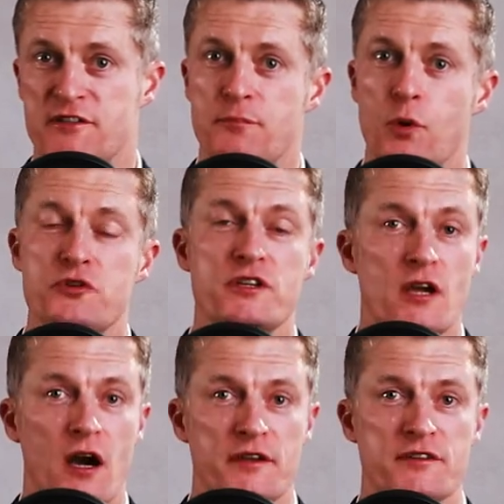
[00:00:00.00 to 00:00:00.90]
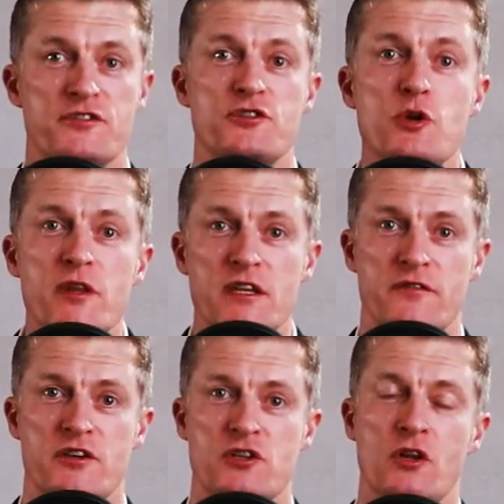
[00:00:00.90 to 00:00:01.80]
support and guidance to the
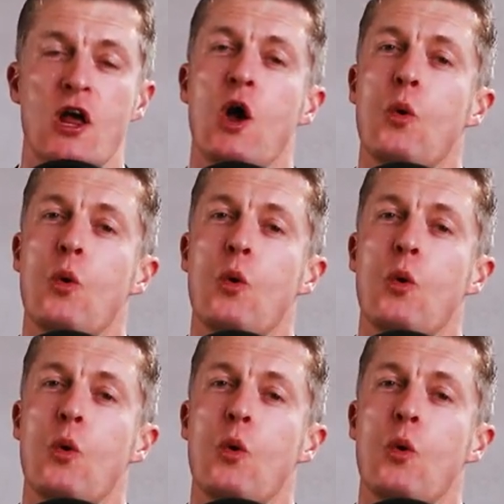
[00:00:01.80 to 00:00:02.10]
individual